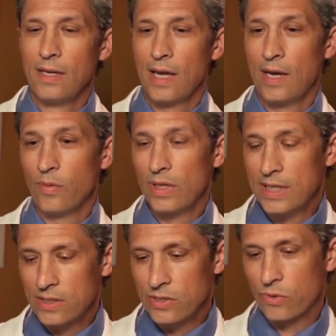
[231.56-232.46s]
and it
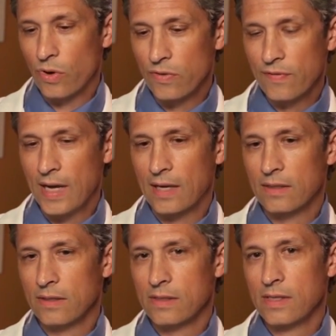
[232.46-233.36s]
releases growth
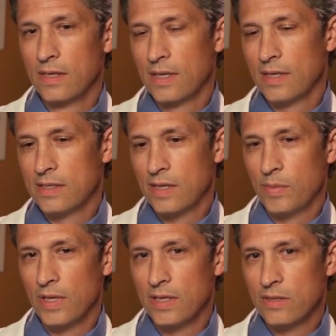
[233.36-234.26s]
factors and
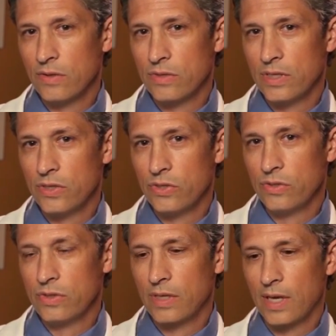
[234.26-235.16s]
stimulates those
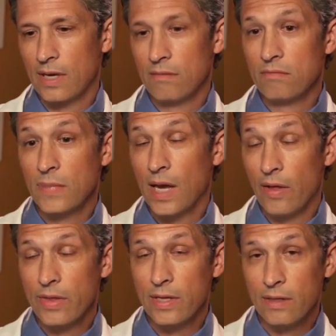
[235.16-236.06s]
tissues to get
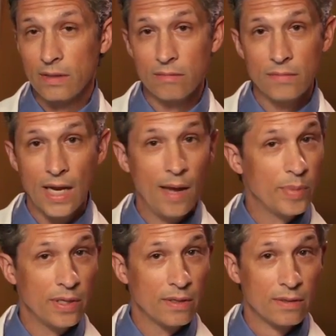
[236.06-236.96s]
healthier and
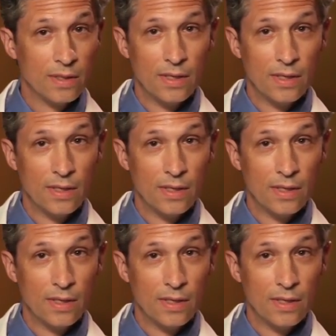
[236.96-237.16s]
happier,